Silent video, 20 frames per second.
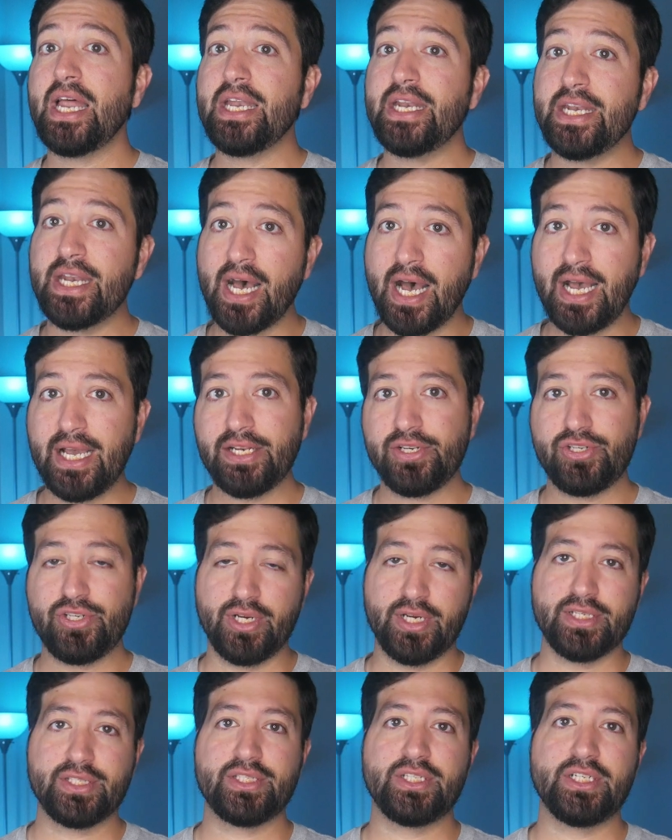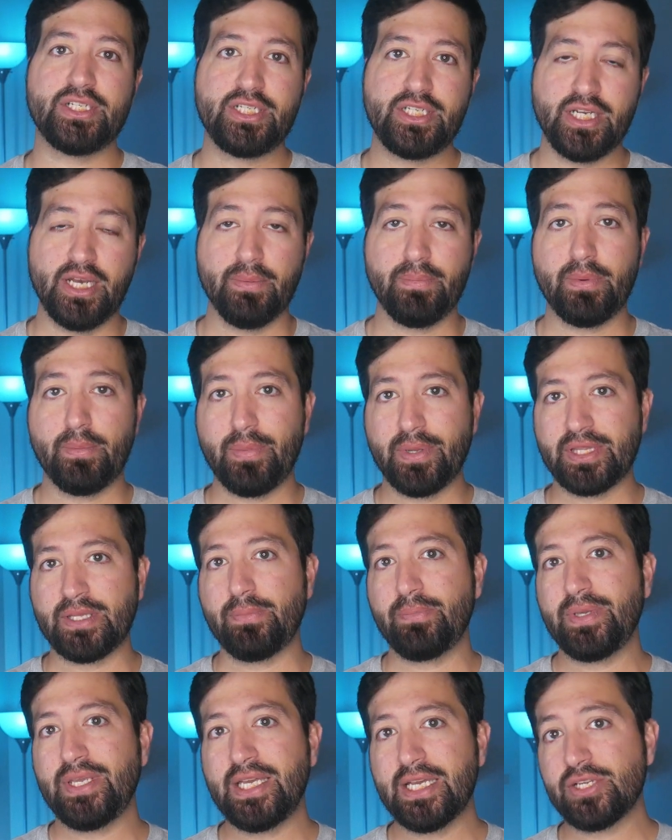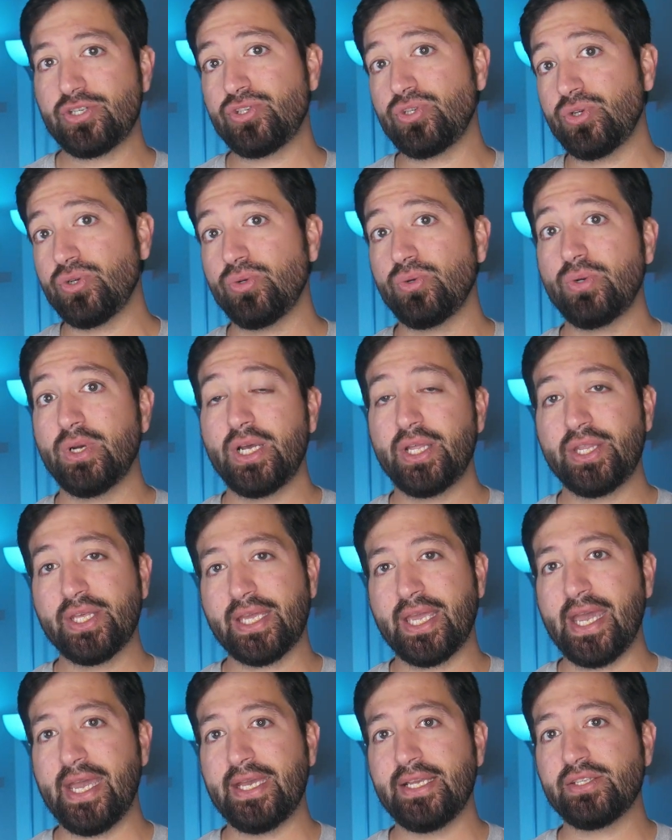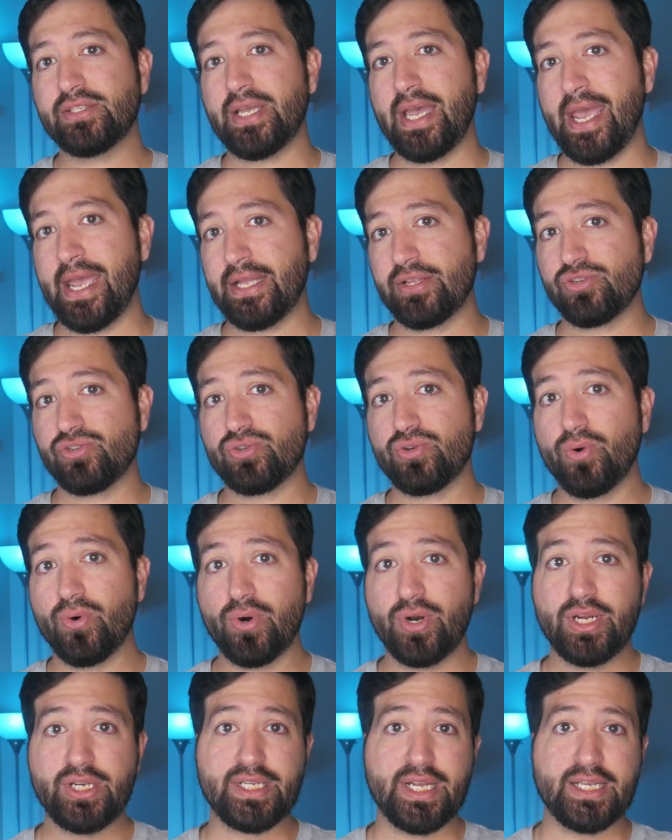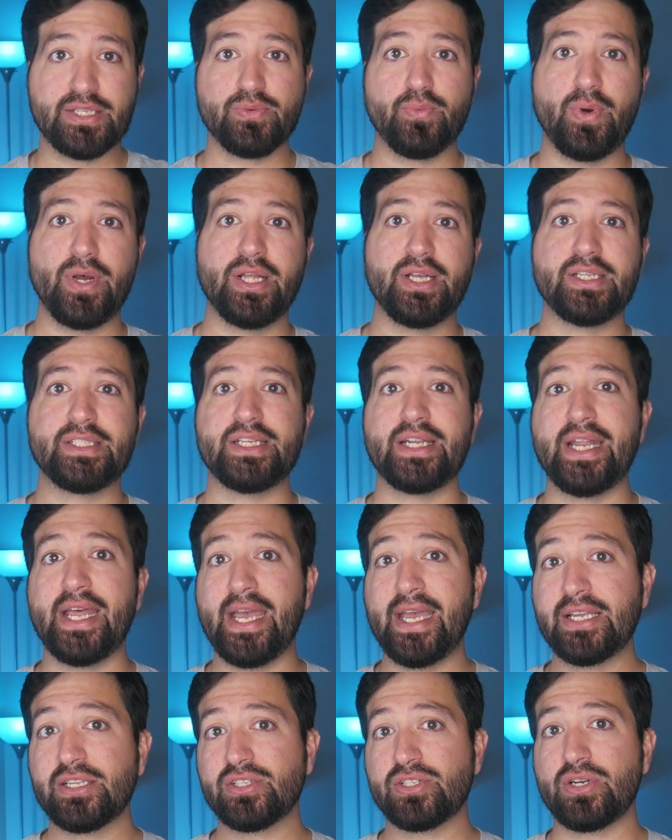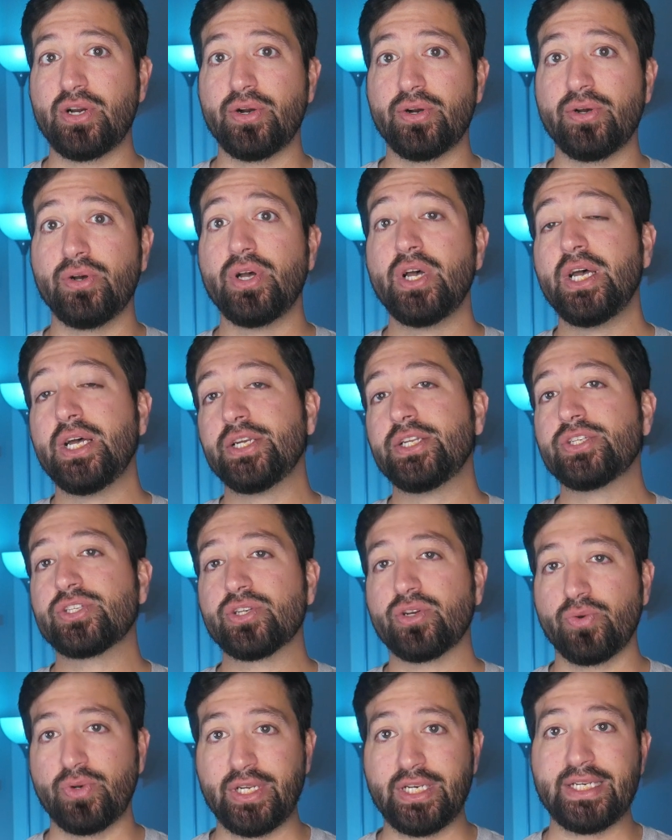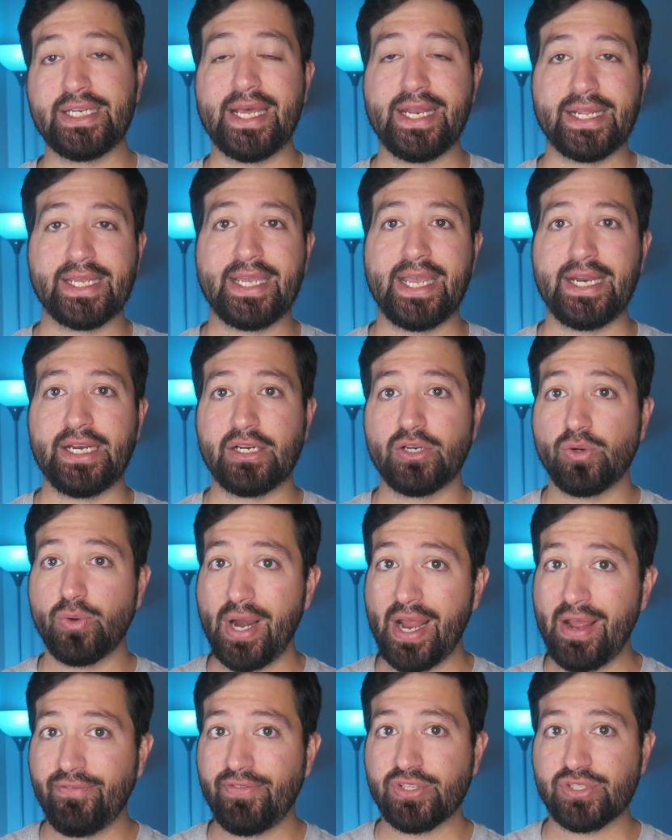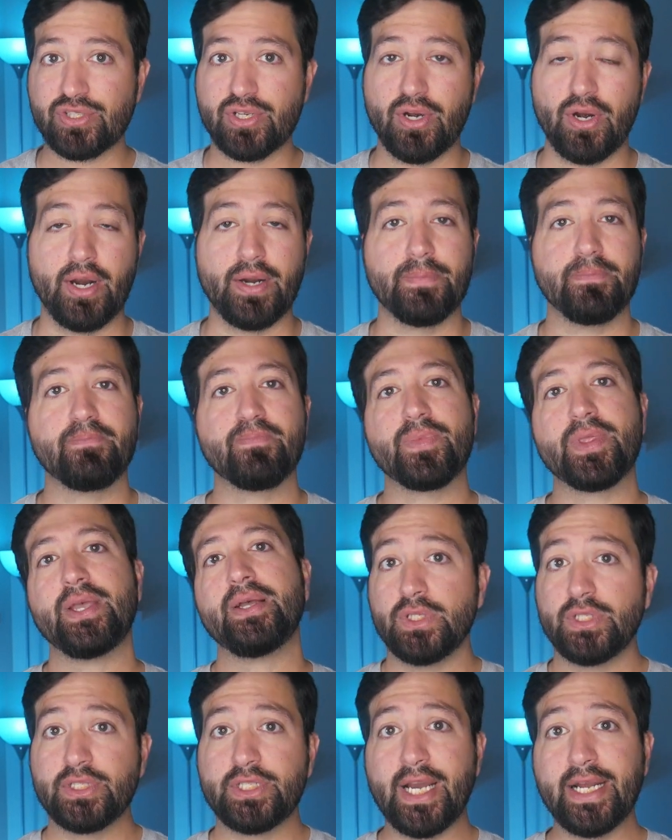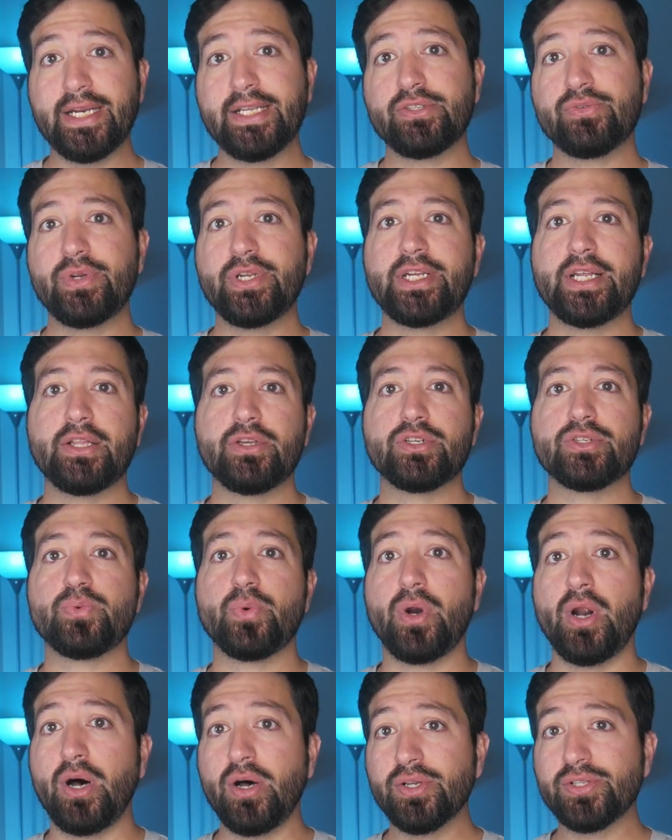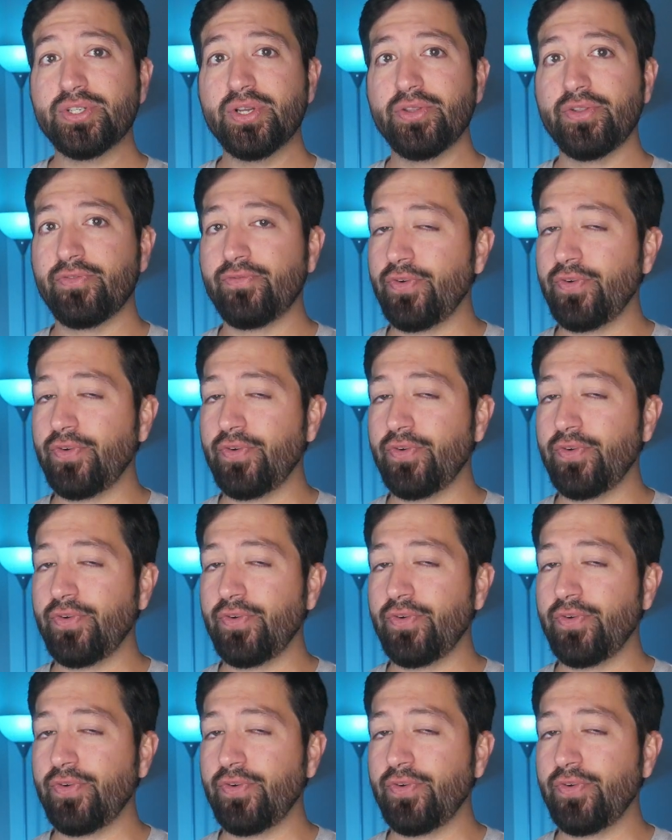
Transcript: not just the chip, but the PSU, the case, and storage, as well as an external discrete dedicated graphics card. Chinese retailers were also the